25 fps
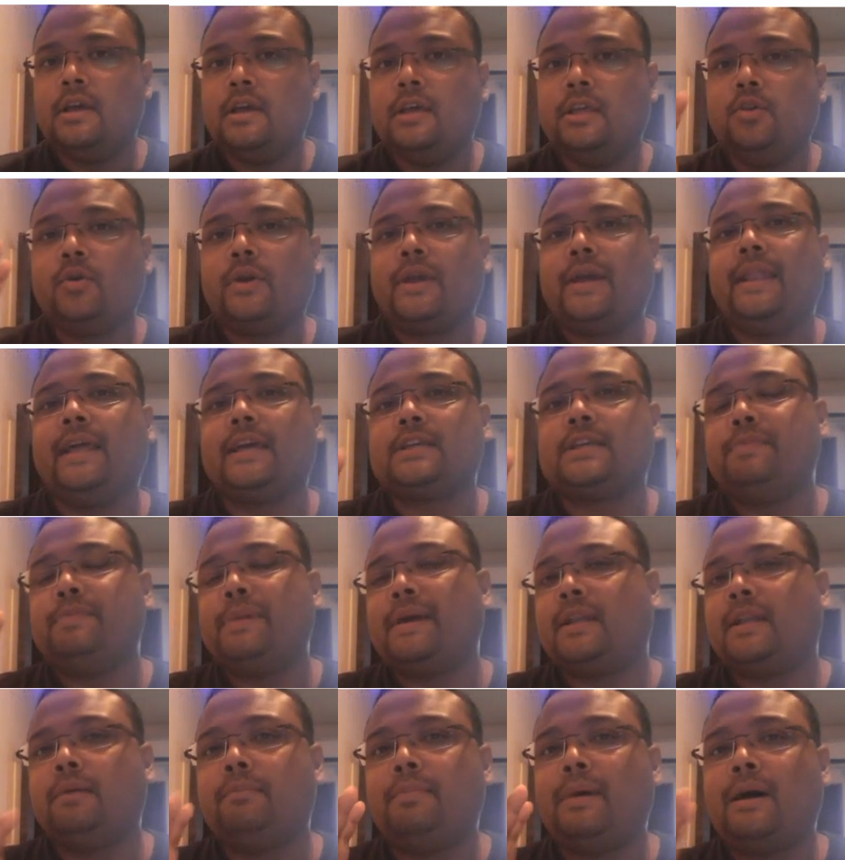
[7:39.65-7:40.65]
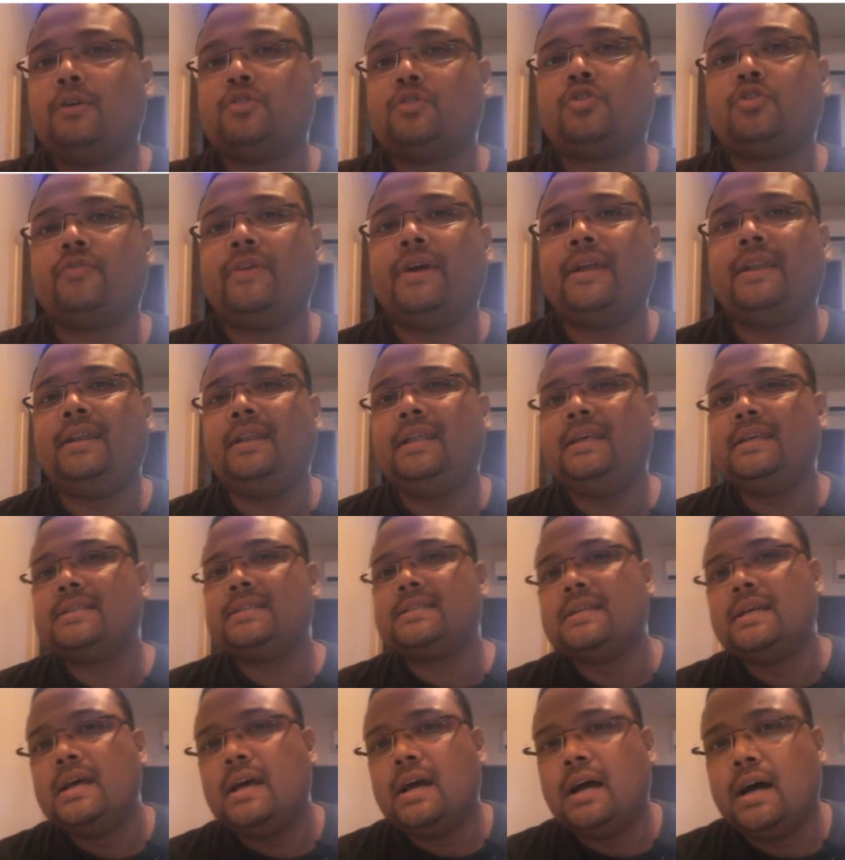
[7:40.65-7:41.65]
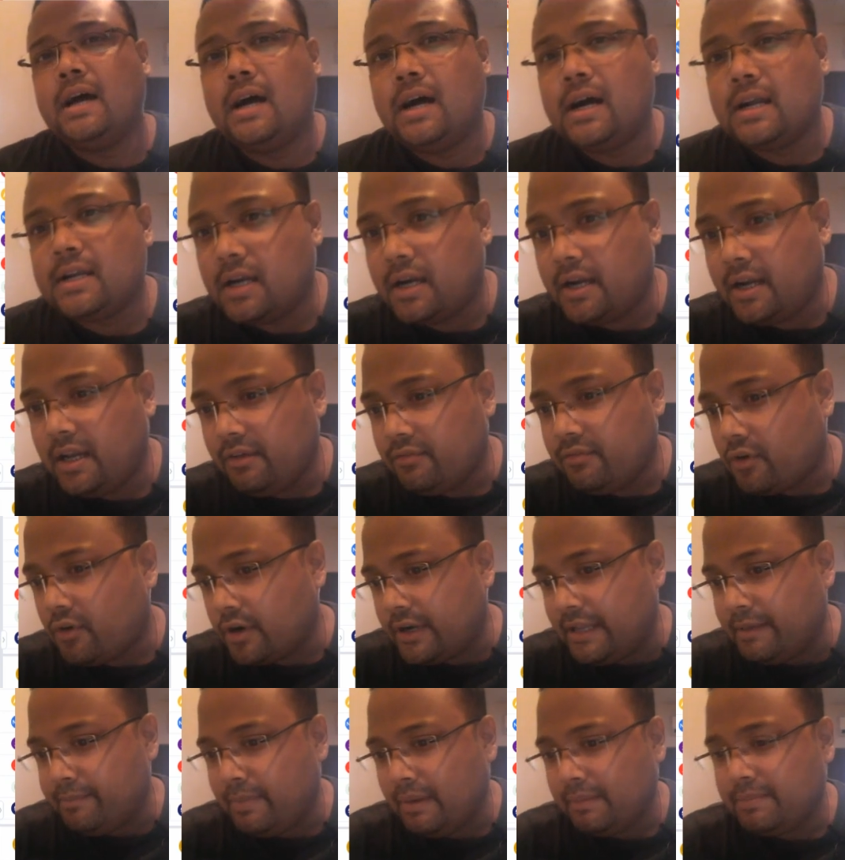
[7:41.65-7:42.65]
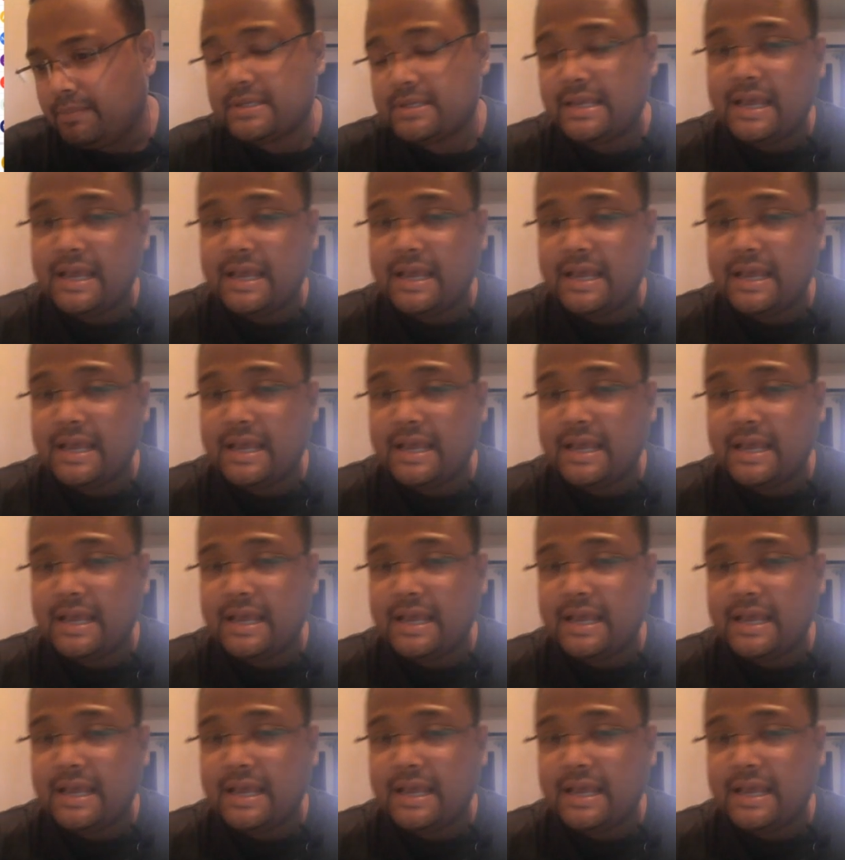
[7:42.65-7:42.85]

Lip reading: you can expect a bounce of at least 30-40 pips,